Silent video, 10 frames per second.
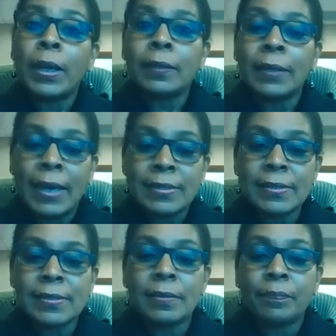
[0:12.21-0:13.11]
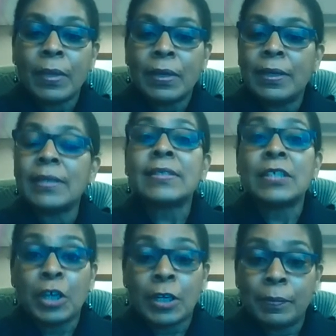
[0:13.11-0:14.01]
and guests, ladies and
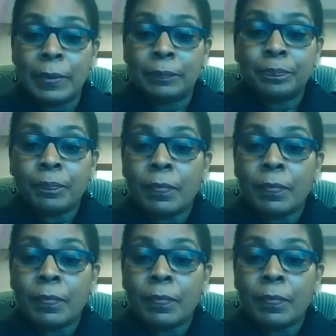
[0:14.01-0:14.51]
gentlemen.